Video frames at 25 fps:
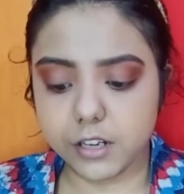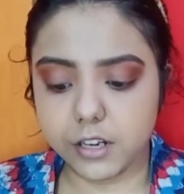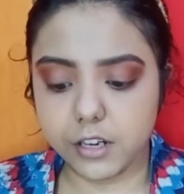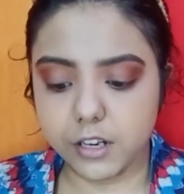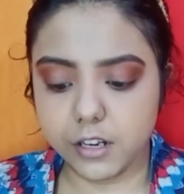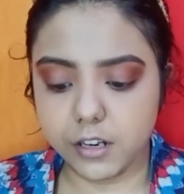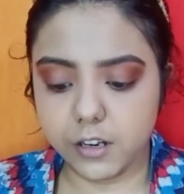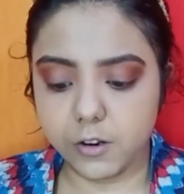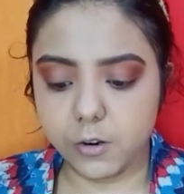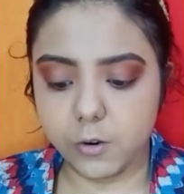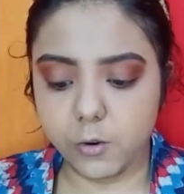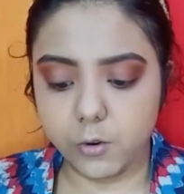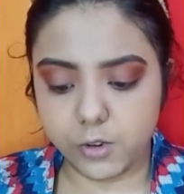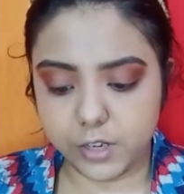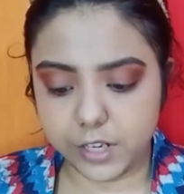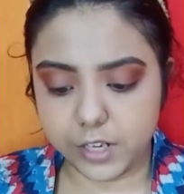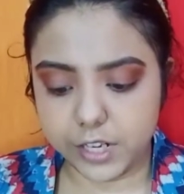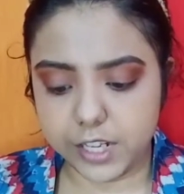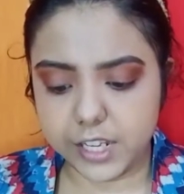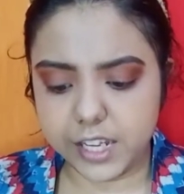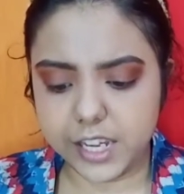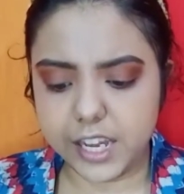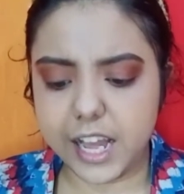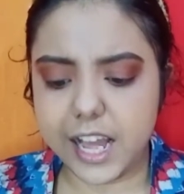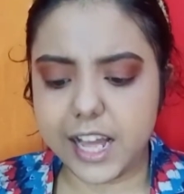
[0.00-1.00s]

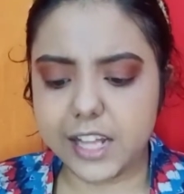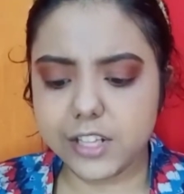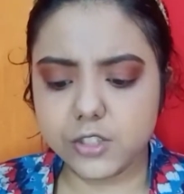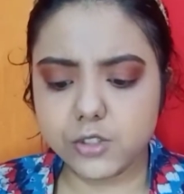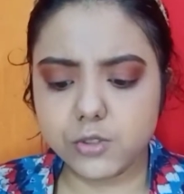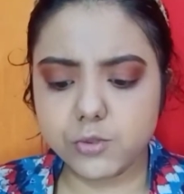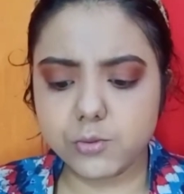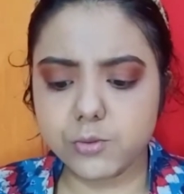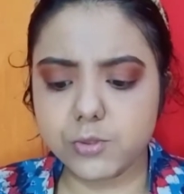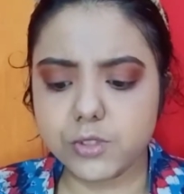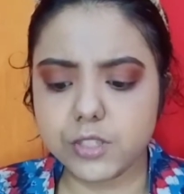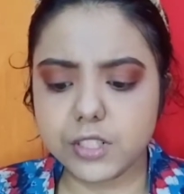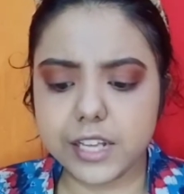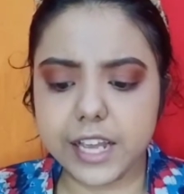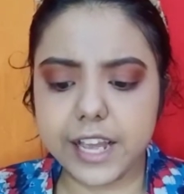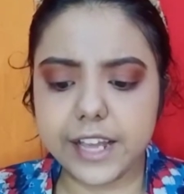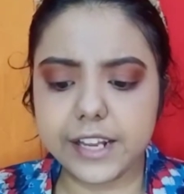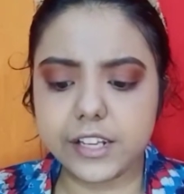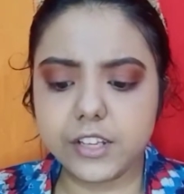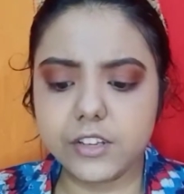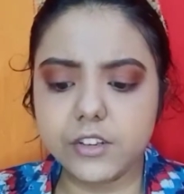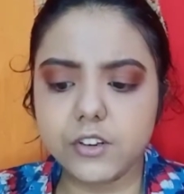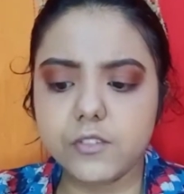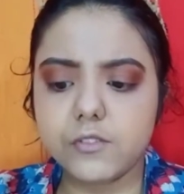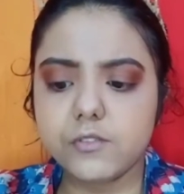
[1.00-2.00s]
only and choose
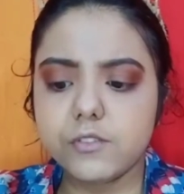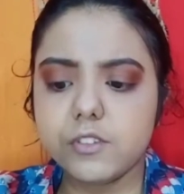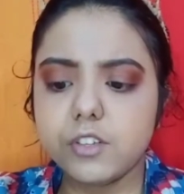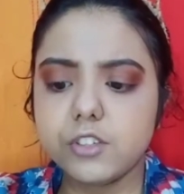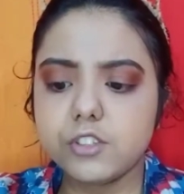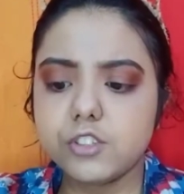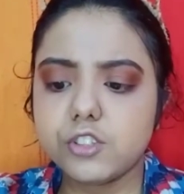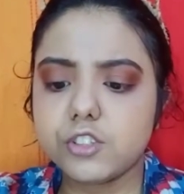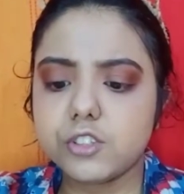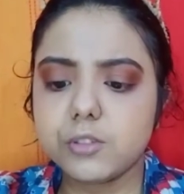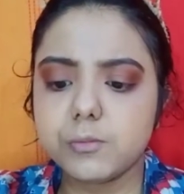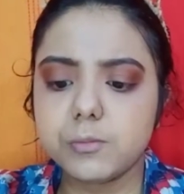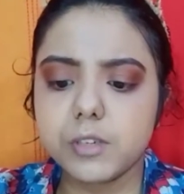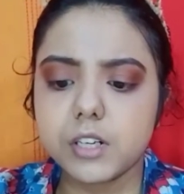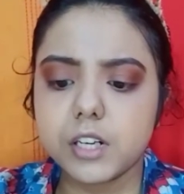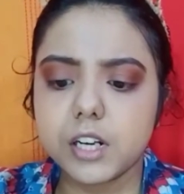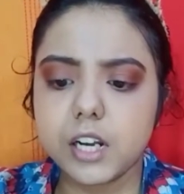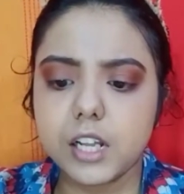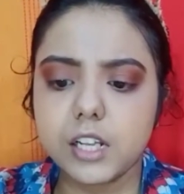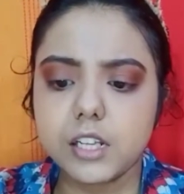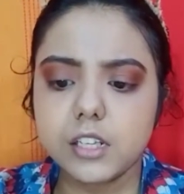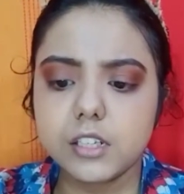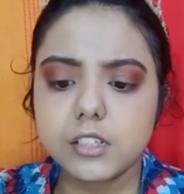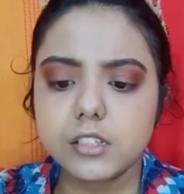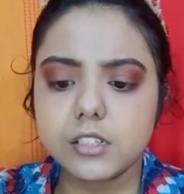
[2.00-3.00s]
any of the shimmer
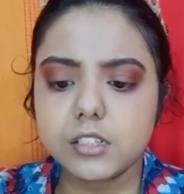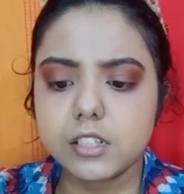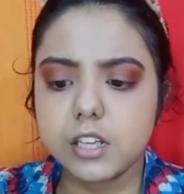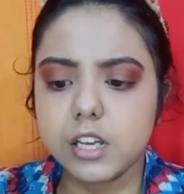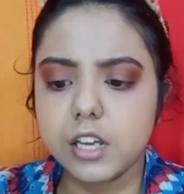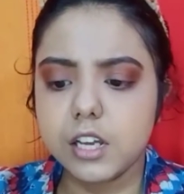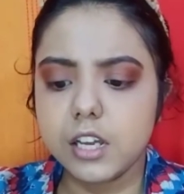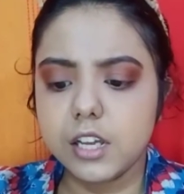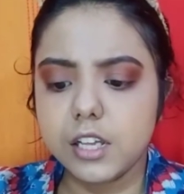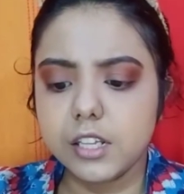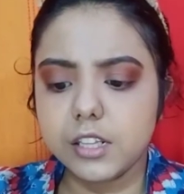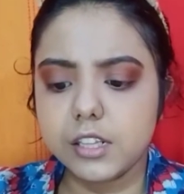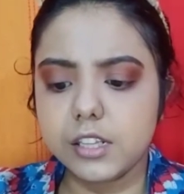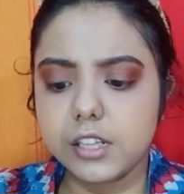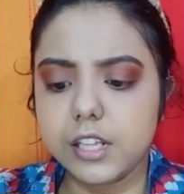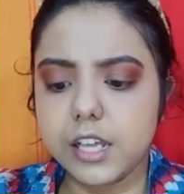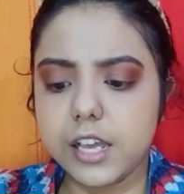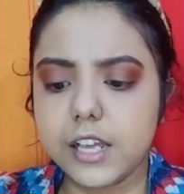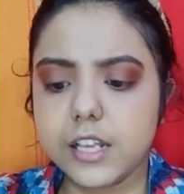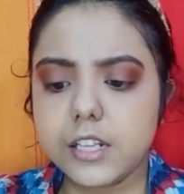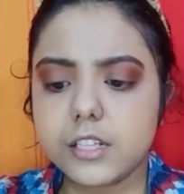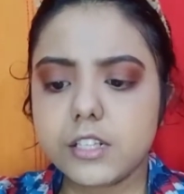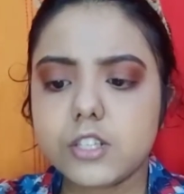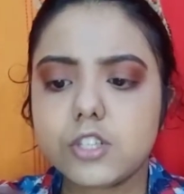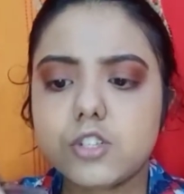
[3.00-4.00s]
colors.
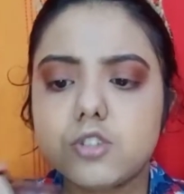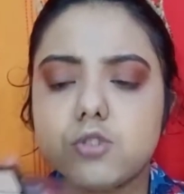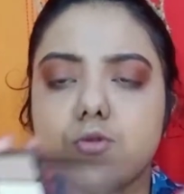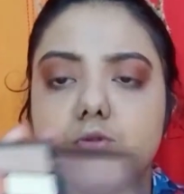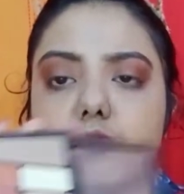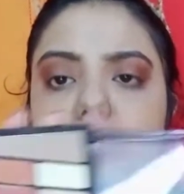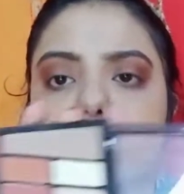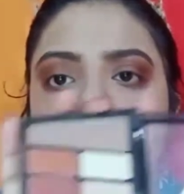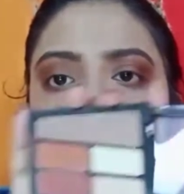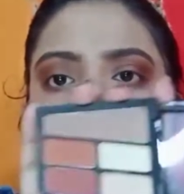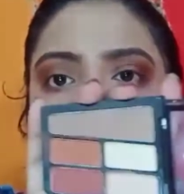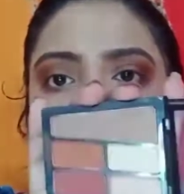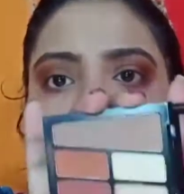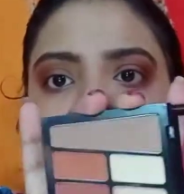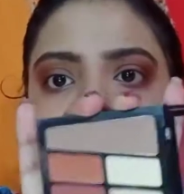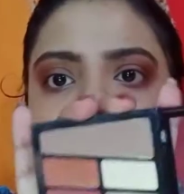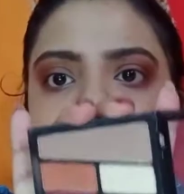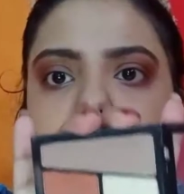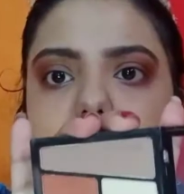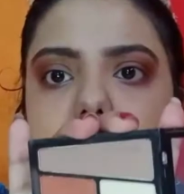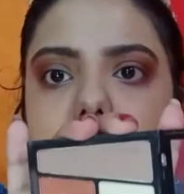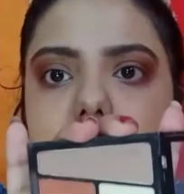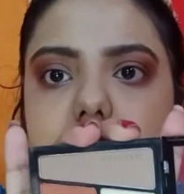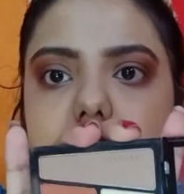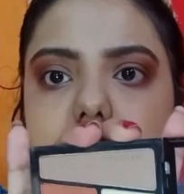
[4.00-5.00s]
There's two shimmer
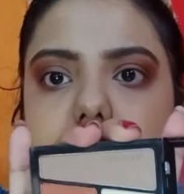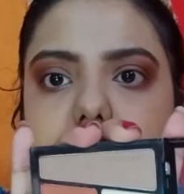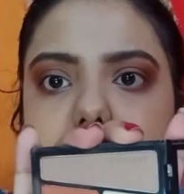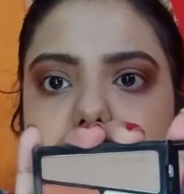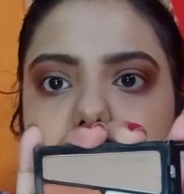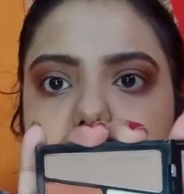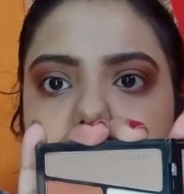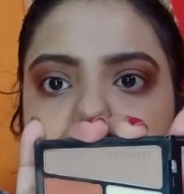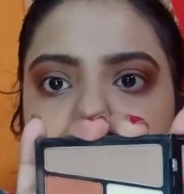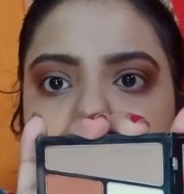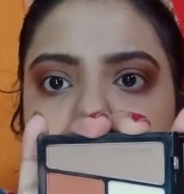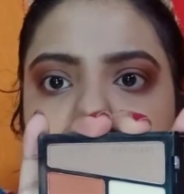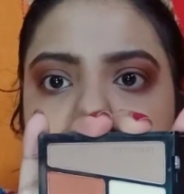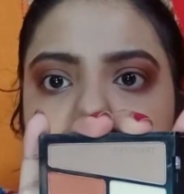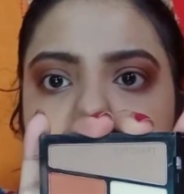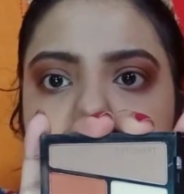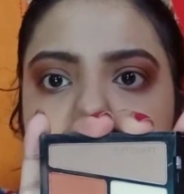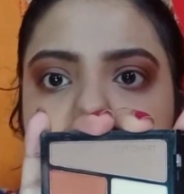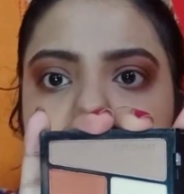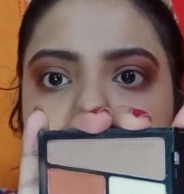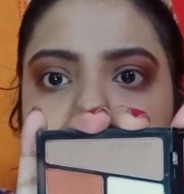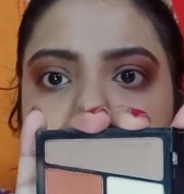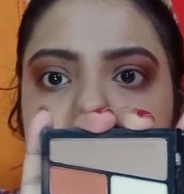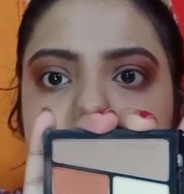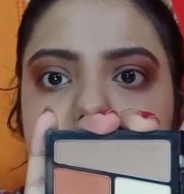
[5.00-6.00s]
colors, this one
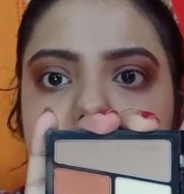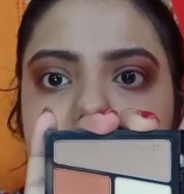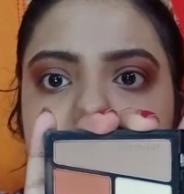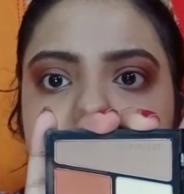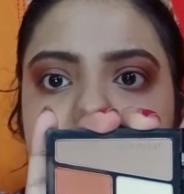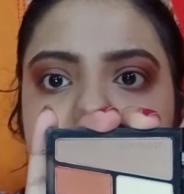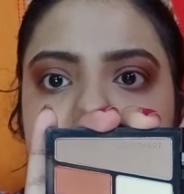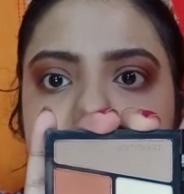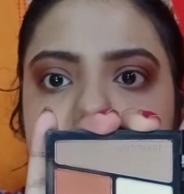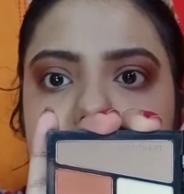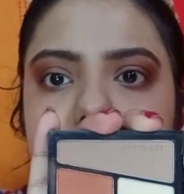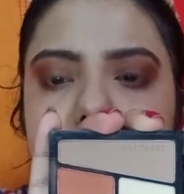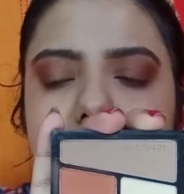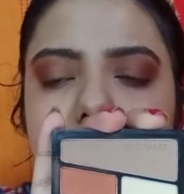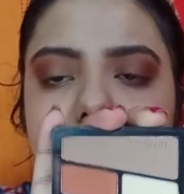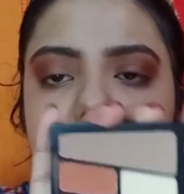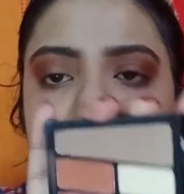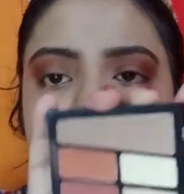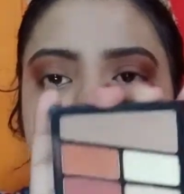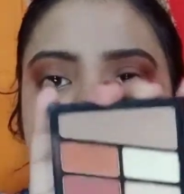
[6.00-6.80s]
and this one.